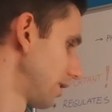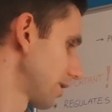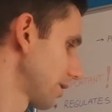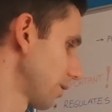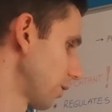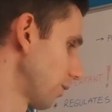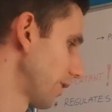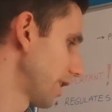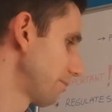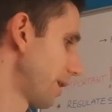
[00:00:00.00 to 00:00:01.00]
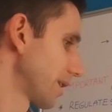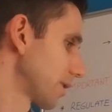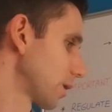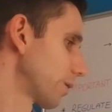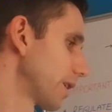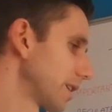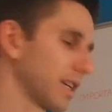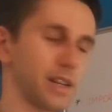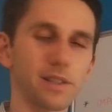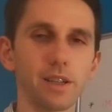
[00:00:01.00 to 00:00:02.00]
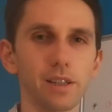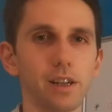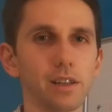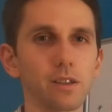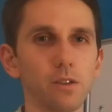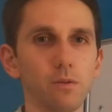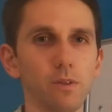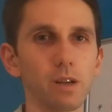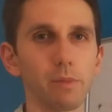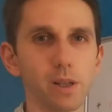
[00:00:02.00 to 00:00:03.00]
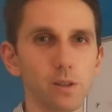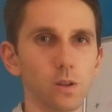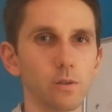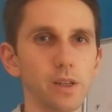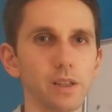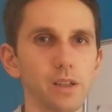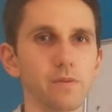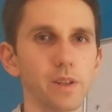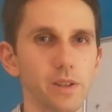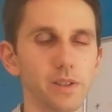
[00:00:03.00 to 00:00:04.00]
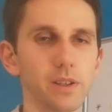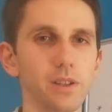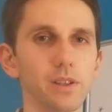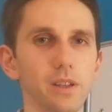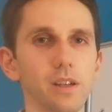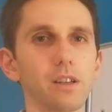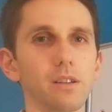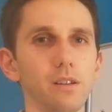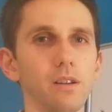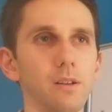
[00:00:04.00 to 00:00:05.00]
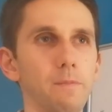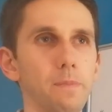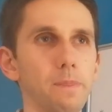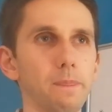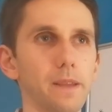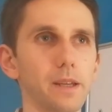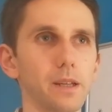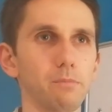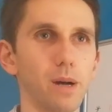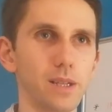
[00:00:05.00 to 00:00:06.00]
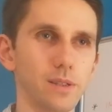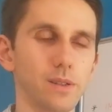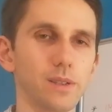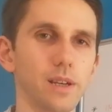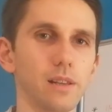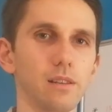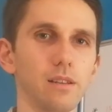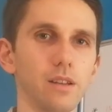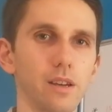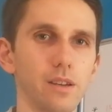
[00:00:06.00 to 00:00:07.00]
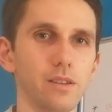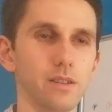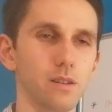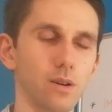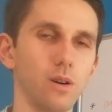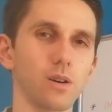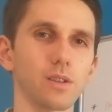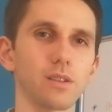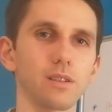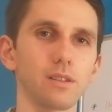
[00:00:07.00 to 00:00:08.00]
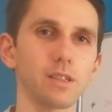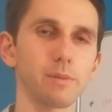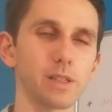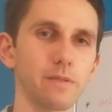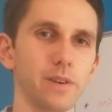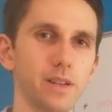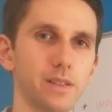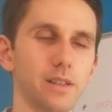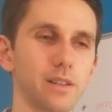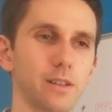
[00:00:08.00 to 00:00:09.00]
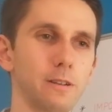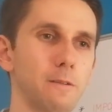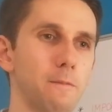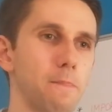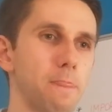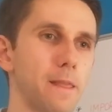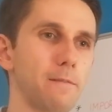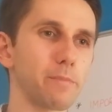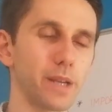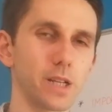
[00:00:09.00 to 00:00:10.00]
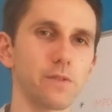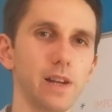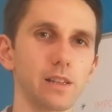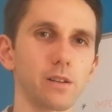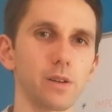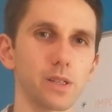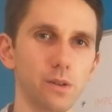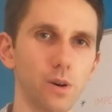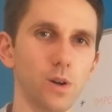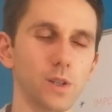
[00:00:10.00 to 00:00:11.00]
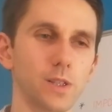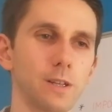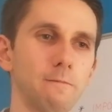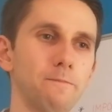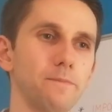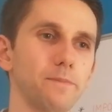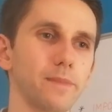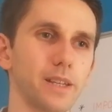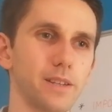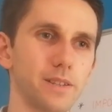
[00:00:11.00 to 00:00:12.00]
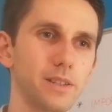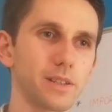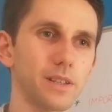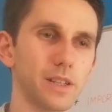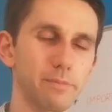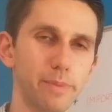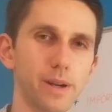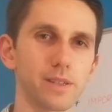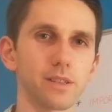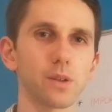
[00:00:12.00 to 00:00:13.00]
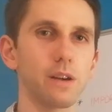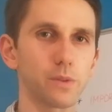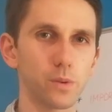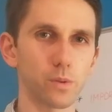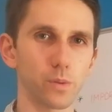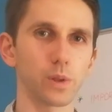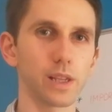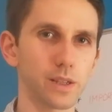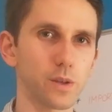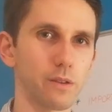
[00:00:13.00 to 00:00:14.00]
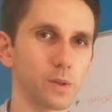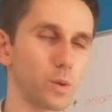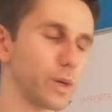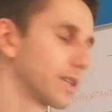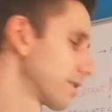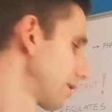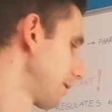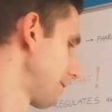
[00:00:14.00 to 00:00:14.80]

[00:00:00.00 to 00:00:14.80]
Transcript: So when muscle quit, I said that. So when muscle quit is when acidity in a in a muscle cell is crossed, specific acidity, pH value is crossed, and acidity is present, you have to release, you have to quit.